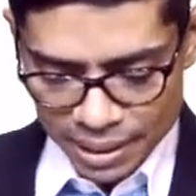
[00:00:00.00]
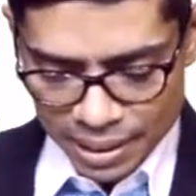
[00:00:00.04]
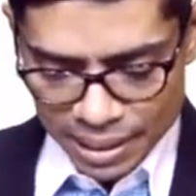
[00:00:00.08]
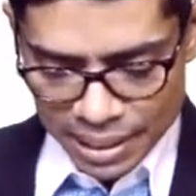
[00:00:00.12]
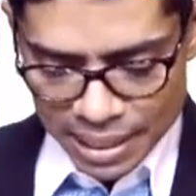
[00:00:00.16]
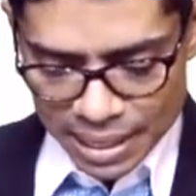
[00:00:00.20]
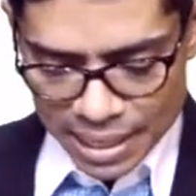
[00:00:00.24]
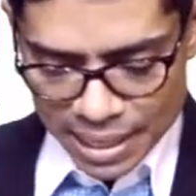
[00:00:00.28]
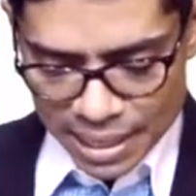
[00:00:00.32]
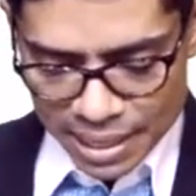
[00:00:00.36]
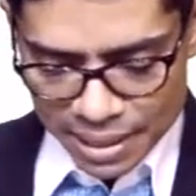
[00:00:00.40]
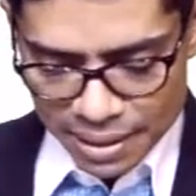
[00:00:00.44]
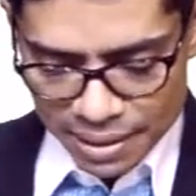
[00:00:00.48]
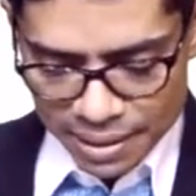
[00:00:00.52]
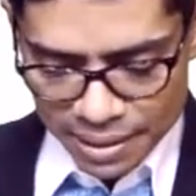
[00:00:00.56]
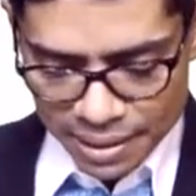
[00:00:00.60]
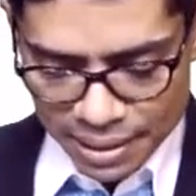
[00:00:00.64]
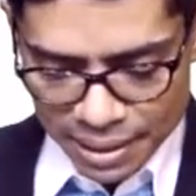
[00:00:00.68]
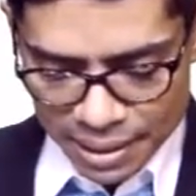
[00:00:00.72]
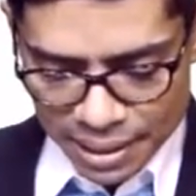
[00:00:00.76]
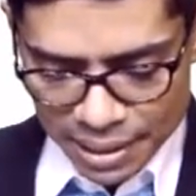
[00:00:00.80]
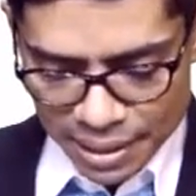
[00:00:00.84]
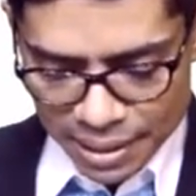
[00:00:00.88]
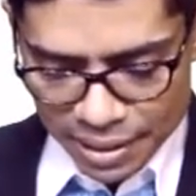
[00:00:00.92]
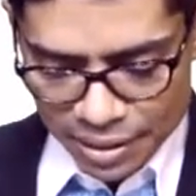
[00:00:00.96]

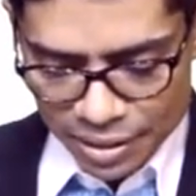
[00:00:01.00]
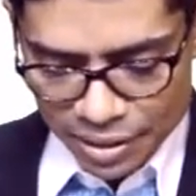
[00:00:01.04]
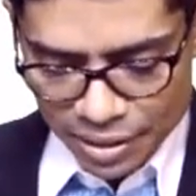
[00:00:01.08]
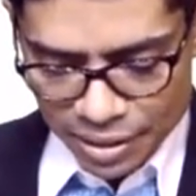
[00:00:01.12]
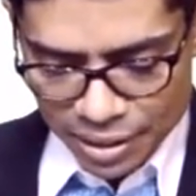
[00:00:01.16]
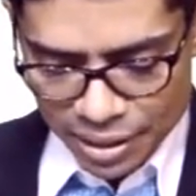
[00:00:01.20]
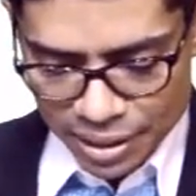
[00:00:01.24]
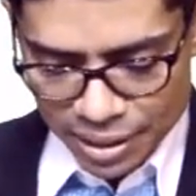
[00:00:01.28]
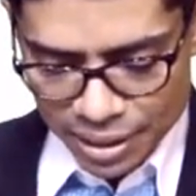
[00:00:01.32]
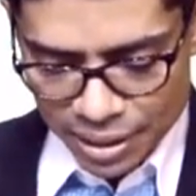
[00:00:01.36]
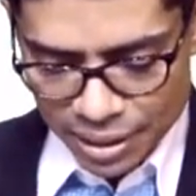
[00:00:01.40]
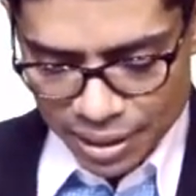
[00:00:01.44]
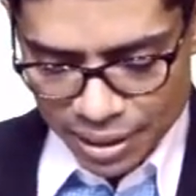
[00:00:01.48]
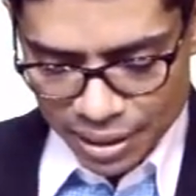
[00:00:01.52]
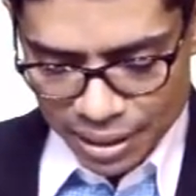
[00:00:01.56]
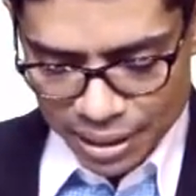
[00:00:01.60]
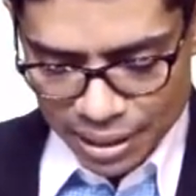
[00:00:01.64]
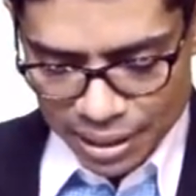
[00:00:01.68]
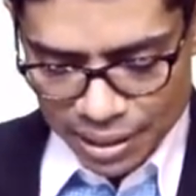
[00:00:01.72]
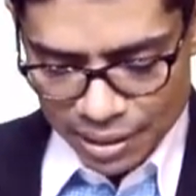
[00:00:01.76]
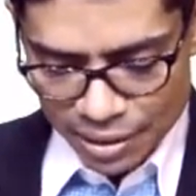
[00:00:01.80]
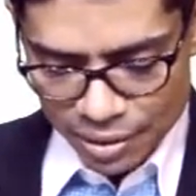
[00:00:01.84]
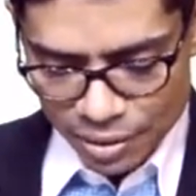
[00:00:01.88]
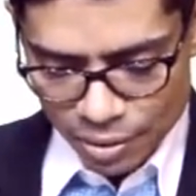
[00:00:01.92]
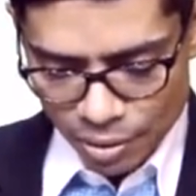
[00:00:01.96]
ECG
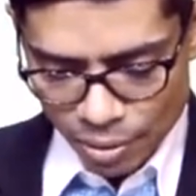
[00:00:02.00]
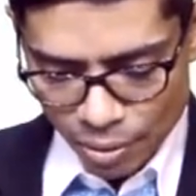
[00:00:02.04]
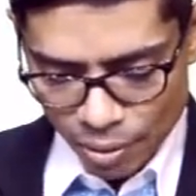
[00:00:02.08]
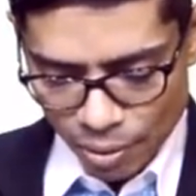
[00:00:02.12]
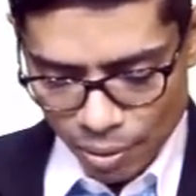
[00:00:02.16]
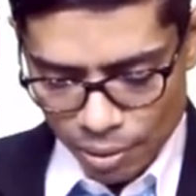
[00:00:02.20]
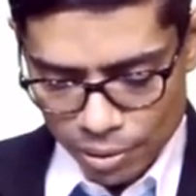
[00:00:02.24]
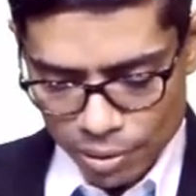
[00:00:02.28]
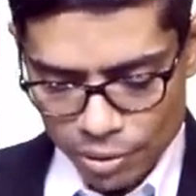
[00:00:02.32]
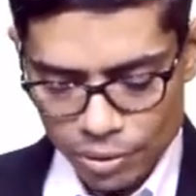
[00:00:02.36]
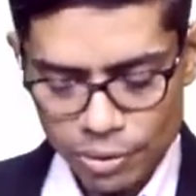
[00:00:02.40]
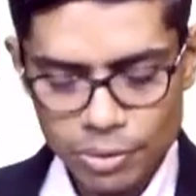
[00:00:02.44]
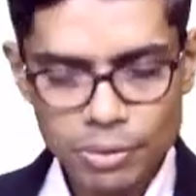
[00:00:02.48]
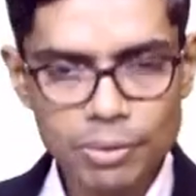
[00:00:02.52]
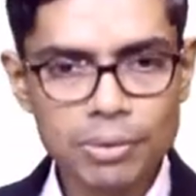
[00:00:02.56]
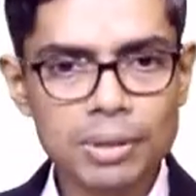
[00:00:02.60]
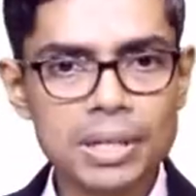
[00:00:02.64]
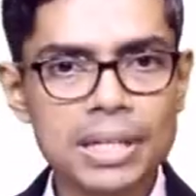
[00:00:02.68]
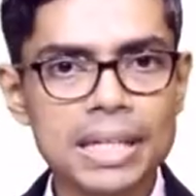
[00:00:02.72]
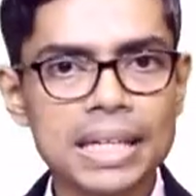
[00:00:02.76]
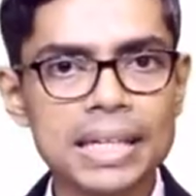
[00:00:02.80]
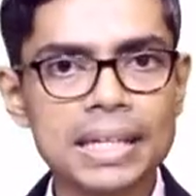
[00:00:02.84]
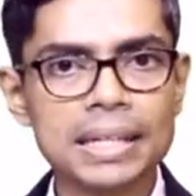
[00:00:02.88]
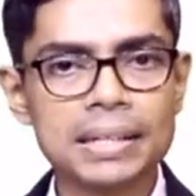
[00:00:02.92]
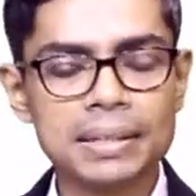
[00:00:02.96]
is also
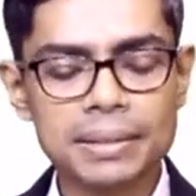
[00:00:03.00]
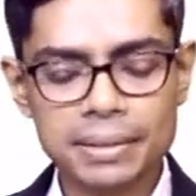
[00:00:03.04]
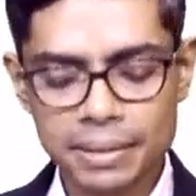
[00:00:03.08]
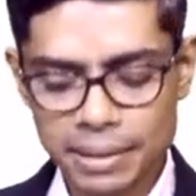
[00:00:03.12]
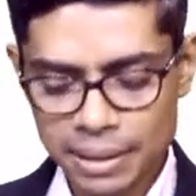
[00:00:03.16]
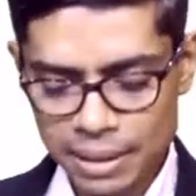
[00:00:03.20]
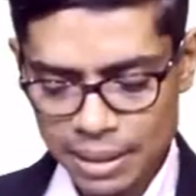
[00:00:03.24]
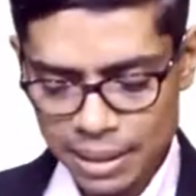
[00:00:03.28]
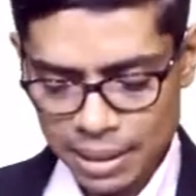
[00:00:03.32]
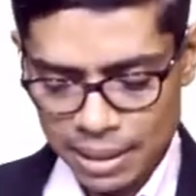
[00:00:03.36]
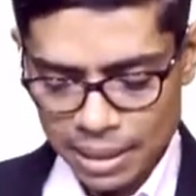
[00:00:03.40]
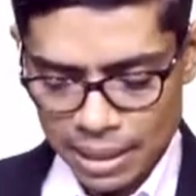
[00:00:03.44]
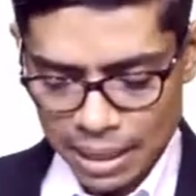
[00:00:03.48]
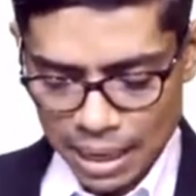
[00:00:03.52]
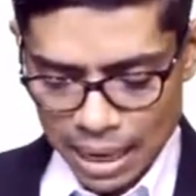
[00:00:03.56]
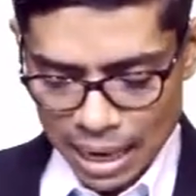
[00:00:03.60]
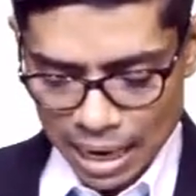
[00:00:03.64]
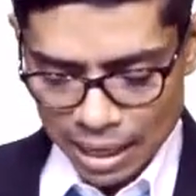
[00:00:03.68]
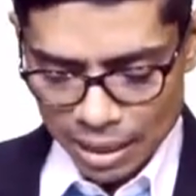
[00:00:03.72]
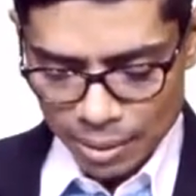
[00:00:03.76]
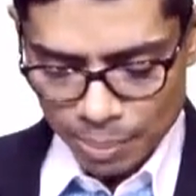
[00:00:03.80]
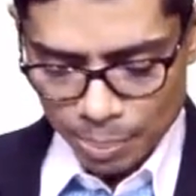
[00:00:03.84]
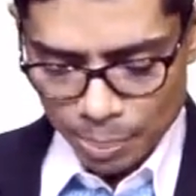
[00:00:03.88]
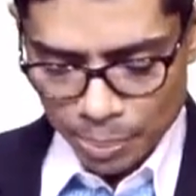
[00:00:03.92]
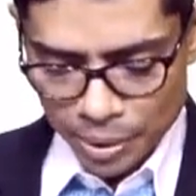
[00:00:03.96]
taken,
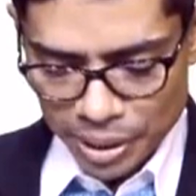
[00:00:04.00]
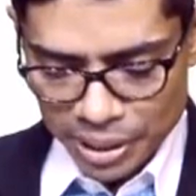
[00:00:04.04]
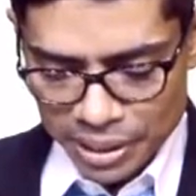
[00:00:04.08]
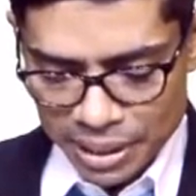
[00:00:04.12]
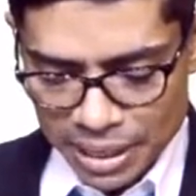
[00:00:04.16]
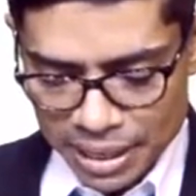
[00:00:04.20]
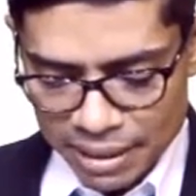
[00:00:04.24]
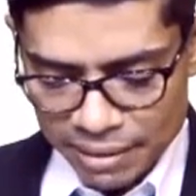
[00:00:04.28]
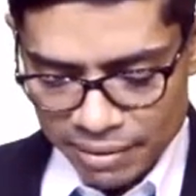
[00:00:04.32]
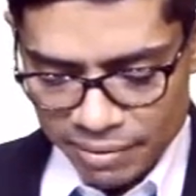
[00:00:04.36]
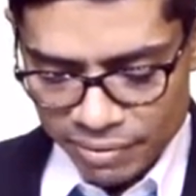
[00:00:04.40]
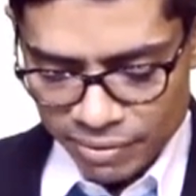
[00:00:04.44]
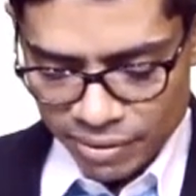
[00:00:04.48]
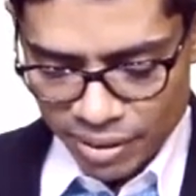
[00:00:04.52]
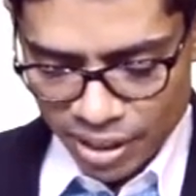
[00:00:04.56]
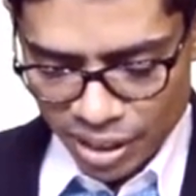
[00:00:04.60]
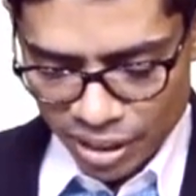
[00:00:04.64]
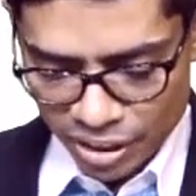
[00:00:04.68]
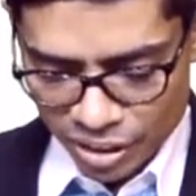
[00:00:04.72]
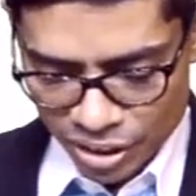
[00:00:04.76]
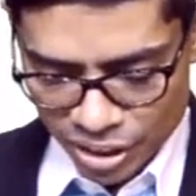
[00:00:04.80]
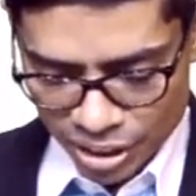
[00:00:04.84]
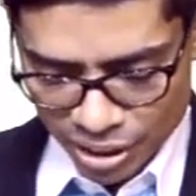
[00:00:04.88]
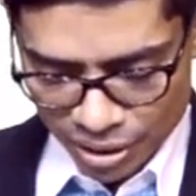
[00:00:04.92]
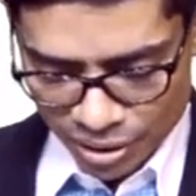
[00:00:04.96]
and breathing
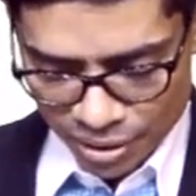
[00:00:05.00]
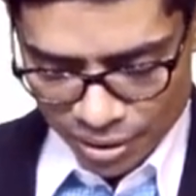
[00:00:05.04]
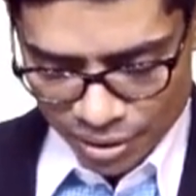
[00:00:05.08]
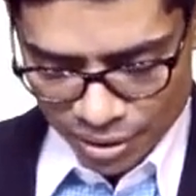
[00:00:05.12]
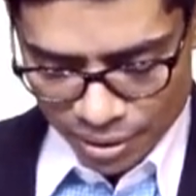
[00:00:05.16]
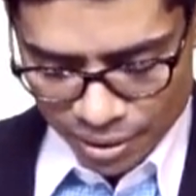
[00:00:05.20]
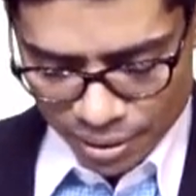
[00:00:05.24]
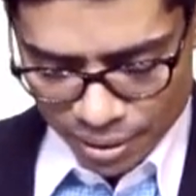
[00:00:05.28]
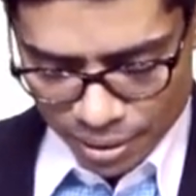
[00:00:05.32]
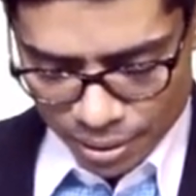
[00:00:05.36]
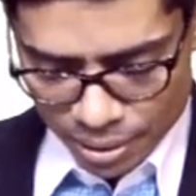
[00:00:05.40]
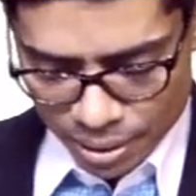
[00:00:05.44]
functions